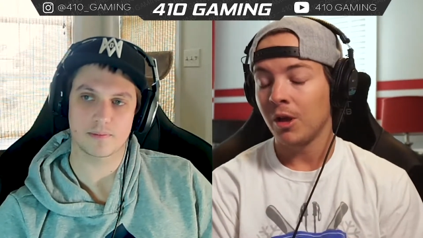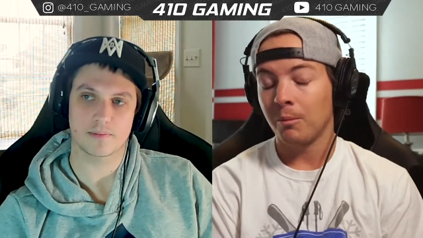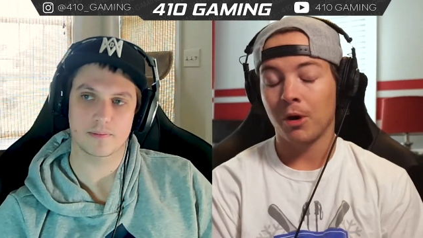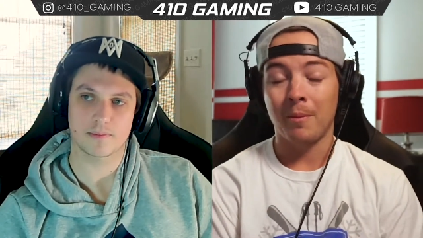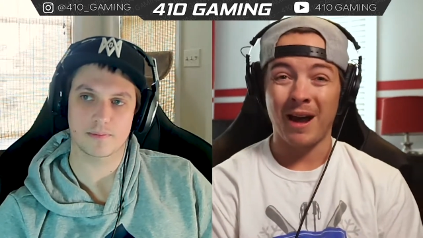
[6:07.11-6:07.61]

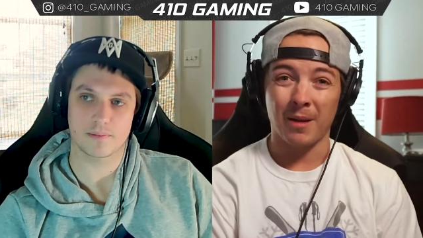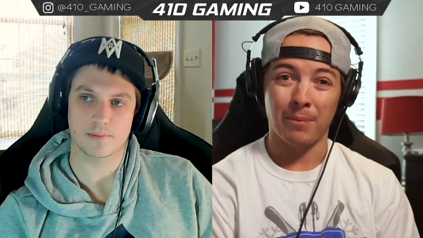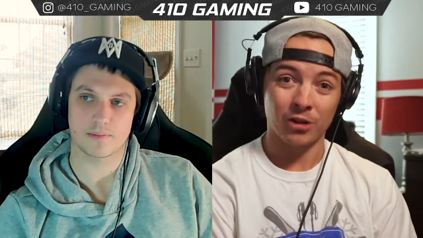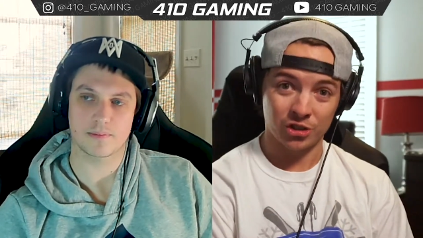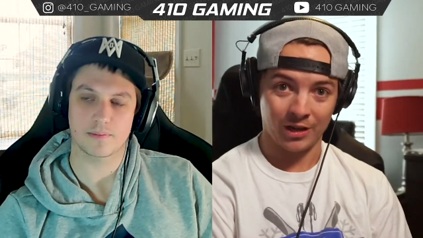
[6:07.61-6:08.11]
Speaker 1: Put about a
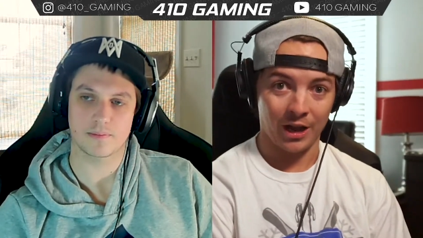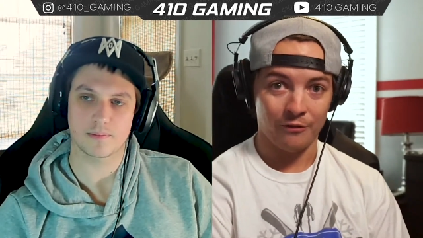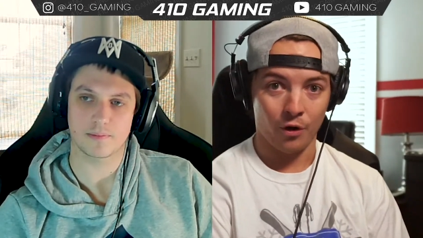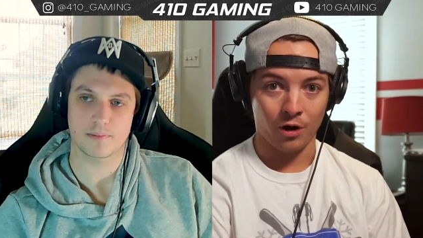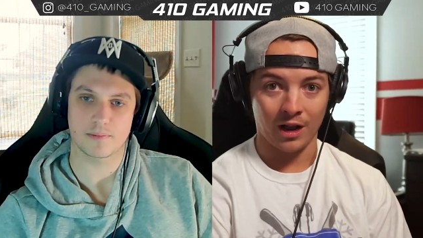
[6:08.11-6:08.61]
bunch of
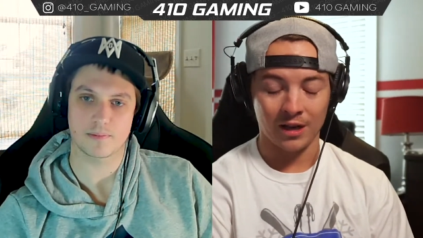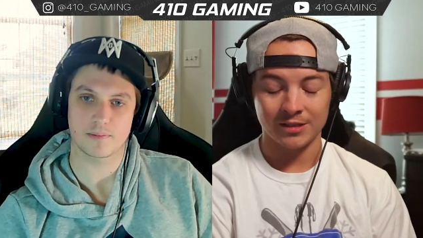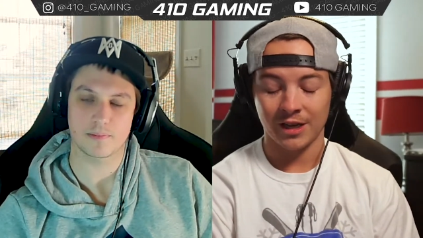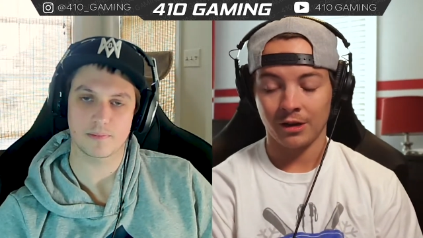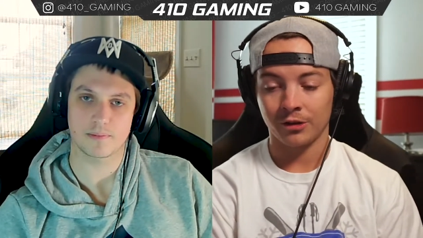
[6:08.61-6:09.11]
Nightfall
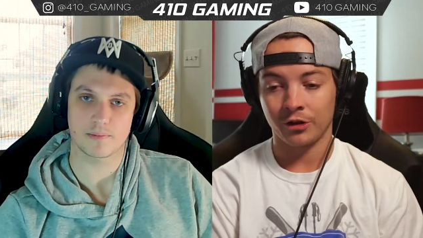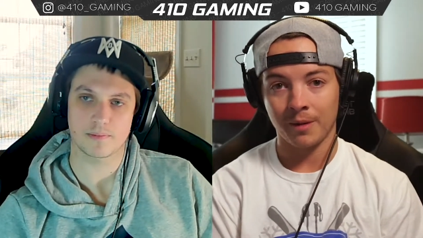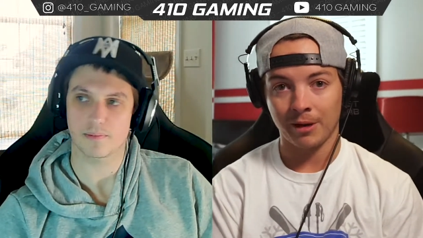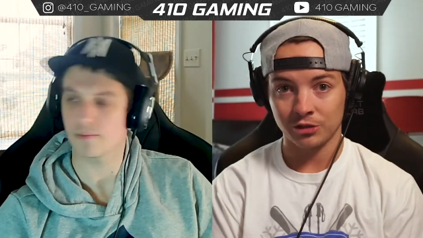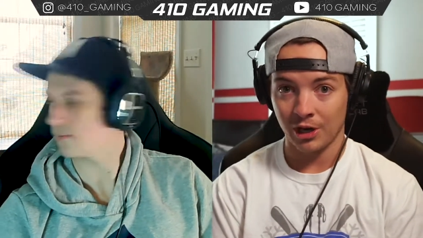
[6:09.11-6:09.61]
content on the
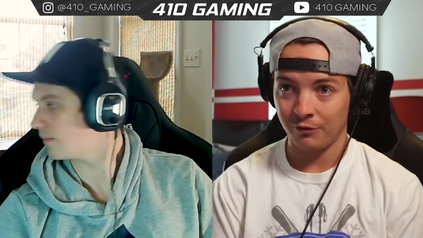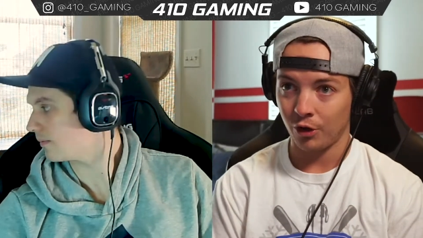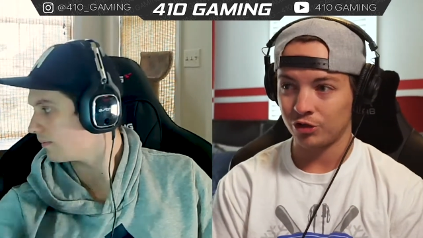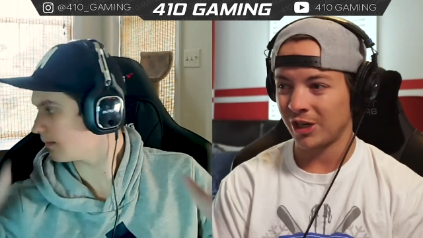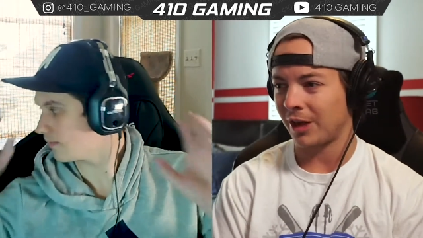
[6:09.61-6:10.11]
Grandmaster
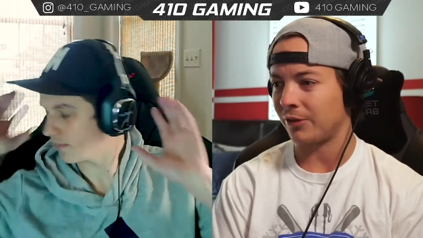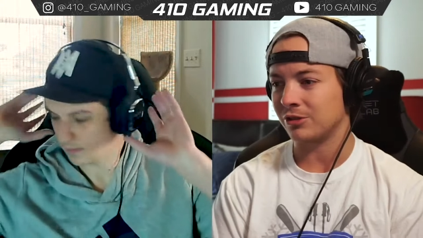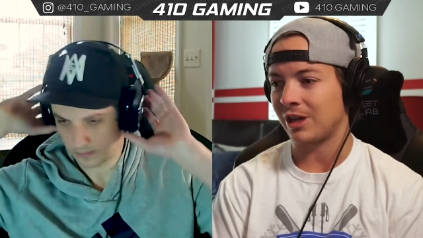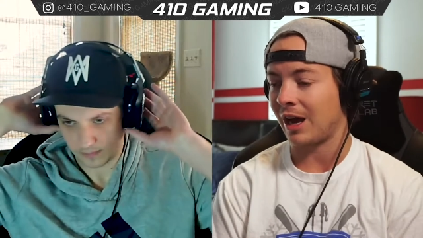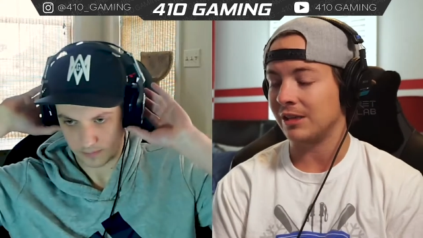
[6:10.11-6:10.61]
Nightfall. Check out
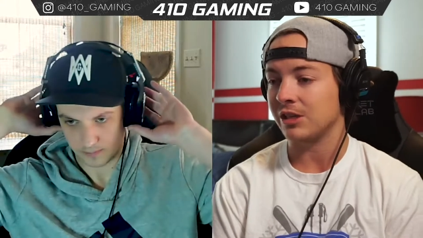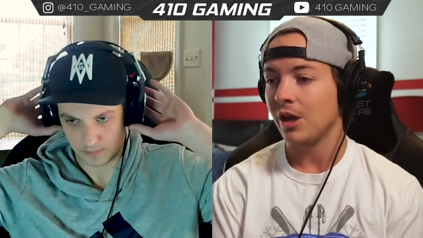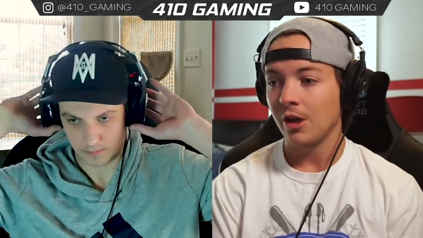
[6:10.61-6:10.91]
those guides.